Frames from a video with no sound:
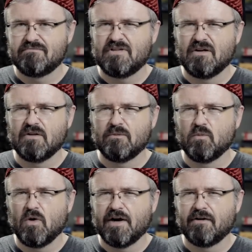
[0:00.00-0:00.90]
you know,
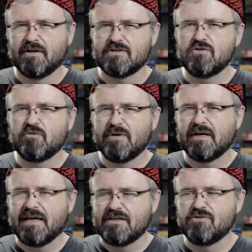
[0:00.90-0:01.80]
water on a
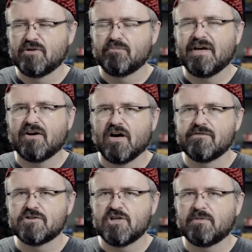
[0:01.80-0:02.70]
toothpick, and then you can pick off
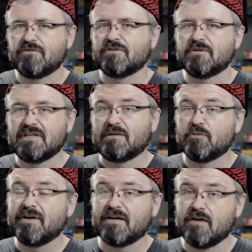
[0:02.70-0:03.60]
the chipping fluid, and it will
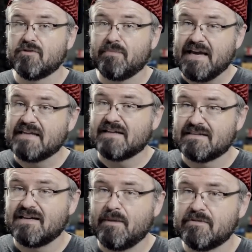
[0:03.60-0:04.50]
pick off the paint on
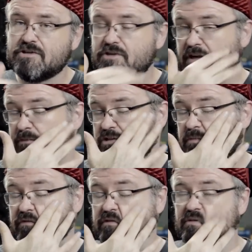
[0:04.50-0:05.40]
top of the
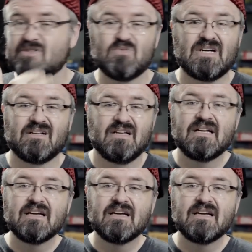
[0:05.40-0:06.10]
chipping fluid as well.